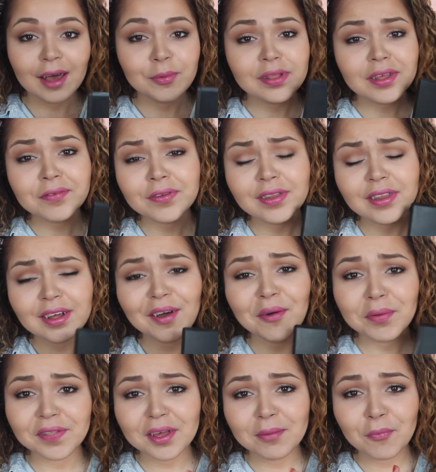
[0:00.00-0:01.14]
I would definitely go
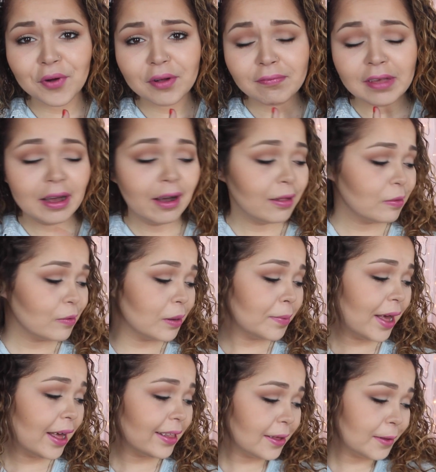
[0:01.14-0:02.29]
with the Morphe contour
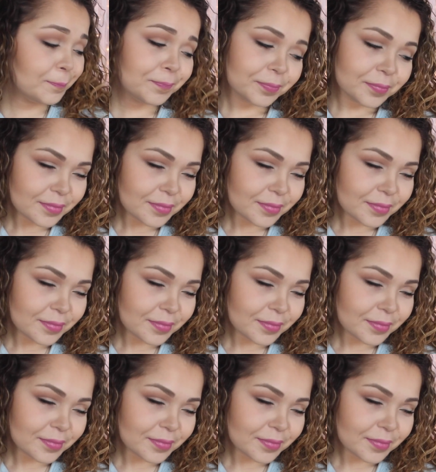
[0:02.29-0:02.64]
palette.